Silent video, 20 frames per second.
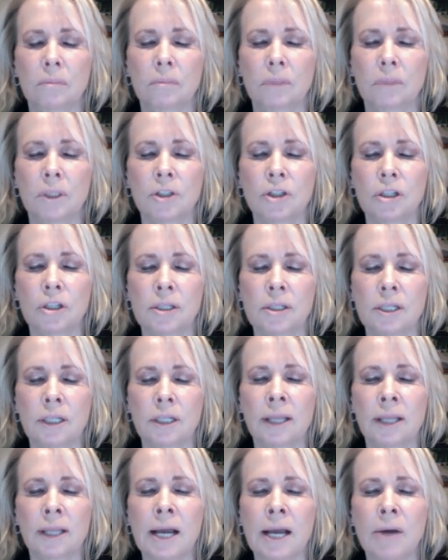But just
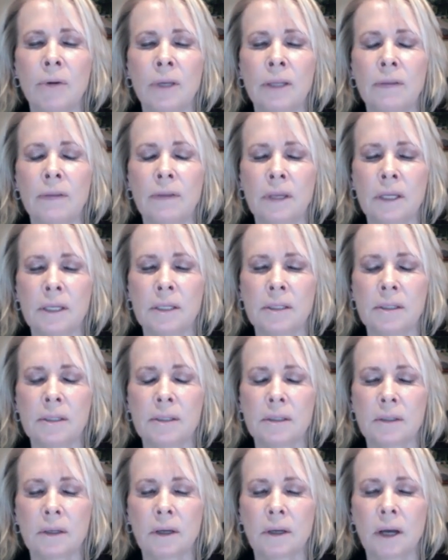allowing
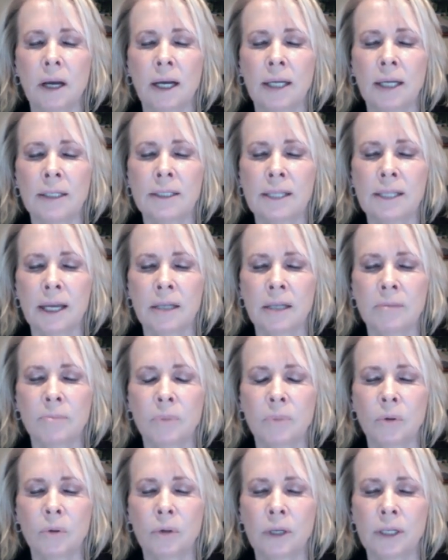these contact
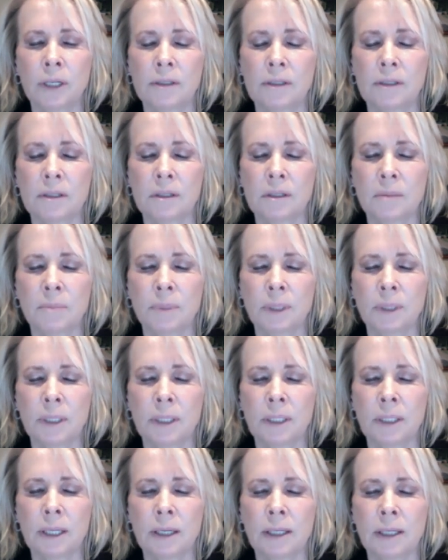points to
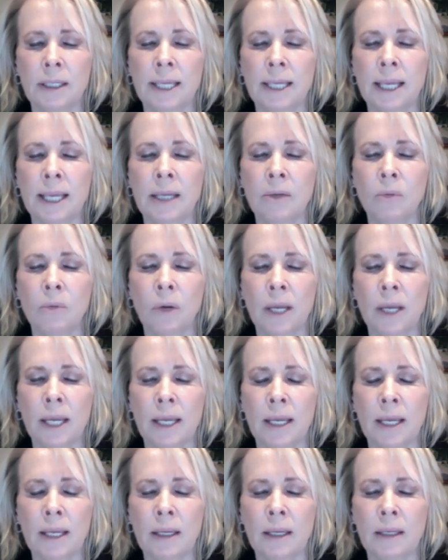be a
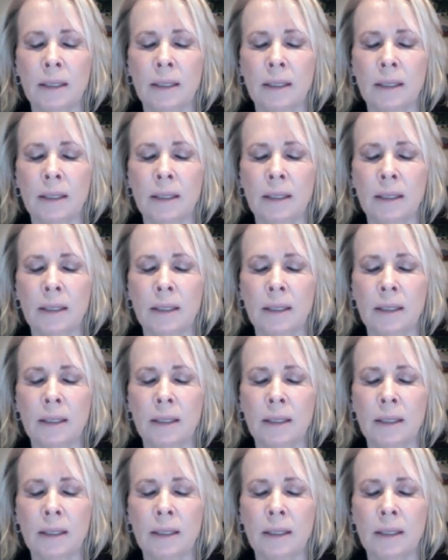gateway,